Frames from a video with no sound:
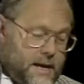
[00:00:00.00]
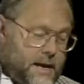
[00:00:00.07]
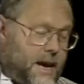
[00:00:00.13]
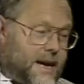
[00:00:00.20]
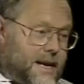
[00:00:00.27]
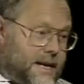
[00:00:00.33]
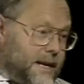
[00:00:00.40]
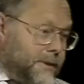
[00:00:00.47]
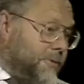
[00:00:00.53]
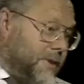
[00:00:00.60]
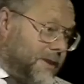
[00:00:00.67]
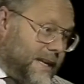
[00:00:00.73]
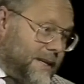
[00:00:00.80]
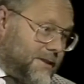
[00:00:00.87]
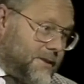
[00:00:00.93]
Uh, if the
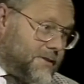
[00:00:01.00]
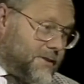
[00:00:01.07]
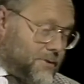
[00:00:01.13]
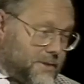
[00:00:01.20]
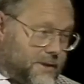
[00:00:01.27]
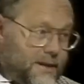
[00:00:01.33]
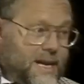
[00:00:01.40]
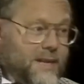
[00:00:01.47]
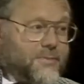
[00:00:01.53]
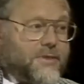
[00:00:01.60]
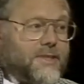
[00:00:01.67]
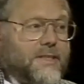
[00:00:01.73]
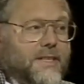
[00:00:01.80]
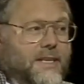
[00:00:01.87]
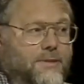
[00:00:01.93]
cloud is still
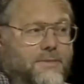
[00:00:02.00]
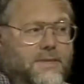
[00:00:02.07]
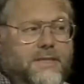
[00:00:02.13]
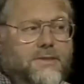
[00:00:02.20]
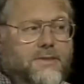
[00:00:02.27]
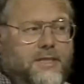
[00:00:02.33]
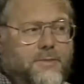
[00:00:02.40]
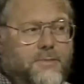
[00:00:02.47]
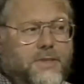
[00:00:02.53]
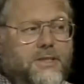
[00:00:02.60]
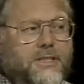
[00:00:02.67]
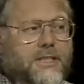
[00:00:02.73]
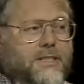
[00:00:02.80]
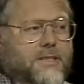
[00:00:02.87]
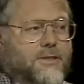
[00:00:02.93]
collapsing then when its
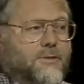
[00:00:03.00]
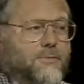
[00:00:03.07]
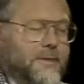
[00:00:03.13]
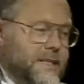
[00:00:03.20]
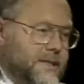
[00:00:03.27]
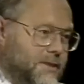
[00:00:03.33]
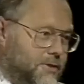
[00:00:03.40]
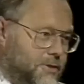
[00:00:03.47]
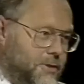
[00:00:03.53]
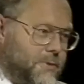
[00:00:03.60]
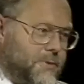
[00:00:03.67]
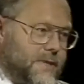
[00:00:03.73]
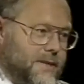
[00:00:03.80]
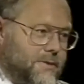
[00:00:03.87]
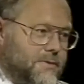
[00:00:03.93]
temperature reaches
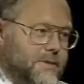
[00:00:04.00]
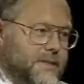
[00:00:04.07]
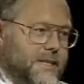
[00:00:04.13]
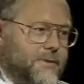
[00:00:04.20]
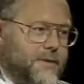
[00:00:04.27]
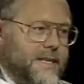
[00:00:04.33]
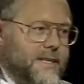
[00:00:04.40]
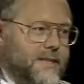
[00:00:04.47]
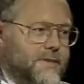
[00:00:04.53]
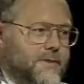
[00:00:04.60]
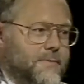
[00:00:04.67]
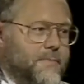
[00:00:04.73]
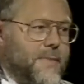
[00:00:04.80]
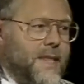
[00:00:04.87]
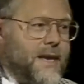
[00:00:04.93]
2,000 degrees,